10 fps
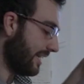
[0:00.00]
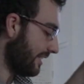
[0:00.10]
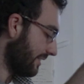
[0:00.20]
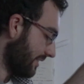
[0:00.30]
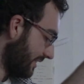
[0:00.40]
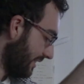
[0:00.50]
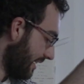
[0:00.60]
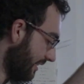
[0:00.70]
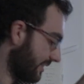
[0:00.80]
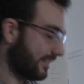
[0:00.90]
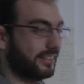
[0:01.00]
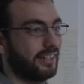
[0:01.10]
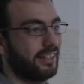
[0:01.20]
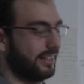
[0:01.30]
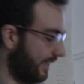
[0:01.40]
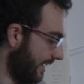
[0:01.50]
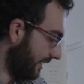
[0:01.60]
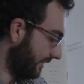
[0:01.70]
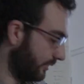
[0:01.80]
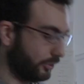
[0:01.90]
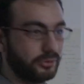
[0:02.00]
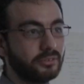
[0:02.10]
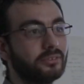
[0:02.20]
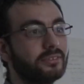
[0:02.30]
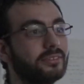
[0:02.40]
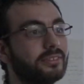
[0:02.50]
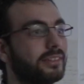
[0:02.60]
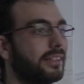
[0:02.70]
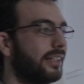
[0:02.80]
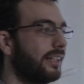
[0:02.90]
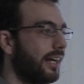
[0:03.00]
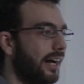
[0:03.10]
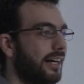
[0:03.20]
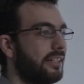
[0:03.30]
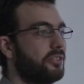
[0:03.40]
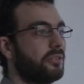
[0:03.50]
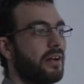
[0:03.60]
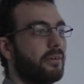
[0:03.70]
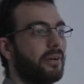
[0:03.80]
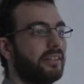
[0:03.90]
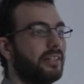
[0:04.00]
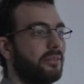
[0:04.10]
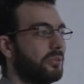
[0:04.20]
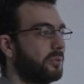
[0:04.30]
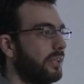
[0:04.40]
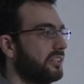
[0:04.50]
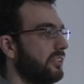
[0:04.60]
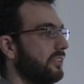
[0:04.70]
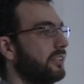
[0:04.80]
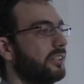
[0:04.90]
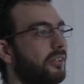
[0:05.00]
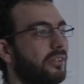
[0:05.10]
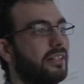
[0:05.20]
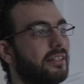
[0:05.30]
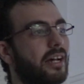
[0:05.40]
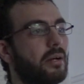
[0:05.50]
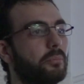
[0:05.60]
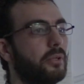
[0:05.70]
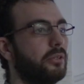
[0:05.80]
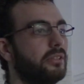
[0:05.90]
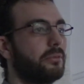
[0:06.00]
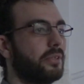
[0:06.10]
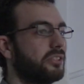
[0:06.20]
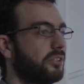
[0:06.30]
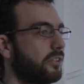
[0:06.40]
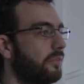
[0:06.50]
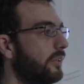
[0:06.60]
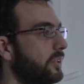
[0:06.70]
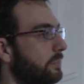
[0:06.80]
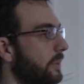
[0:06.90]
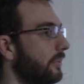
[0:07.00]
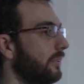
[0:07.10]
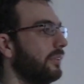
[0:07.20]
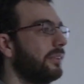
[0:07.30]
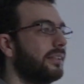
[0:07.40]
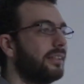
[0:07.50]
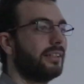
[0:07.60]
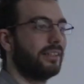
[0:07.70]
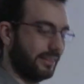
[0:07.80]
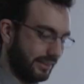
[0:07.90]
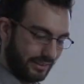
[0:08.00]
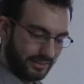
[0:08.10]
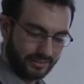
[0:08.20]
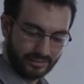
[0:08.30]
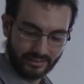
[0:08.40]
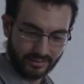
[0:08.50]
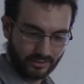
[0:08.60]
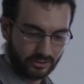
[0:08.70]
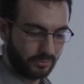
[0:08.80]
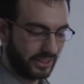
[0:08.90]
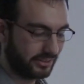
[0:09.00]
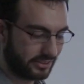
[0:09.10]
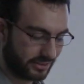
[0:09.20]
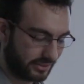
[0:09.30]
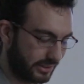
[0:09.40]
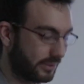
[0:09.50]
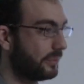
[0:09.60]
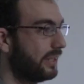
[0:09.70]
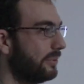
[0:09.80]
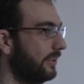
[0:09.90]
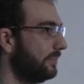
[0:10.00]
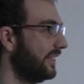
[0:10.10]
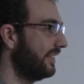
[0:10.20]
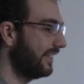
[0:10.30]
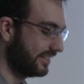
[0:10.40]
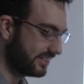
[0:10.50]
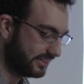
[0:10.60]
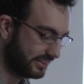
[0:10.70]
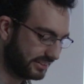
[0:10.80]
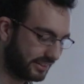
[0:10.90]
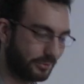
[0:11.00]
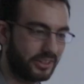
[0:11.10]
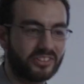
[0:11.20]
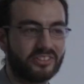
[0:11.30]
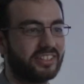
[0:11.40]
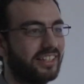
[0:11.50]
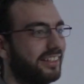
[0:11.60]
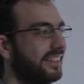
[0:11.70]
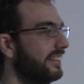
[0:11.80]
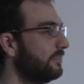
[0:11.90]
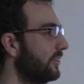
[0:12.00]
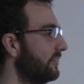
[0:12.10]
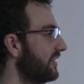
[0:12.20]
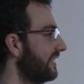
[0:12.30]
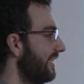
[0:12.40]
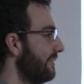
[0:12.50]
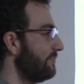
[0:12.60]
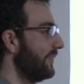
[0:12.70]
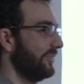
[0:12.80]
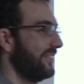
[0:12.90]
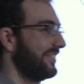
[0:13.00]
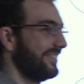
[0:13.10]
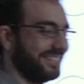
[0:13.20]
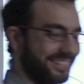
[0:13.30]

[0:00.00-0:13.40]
A682, and you can write down your questions and upvote the questions of other people. And in 2 minutes, we will be answering the questions that get the most upvotes.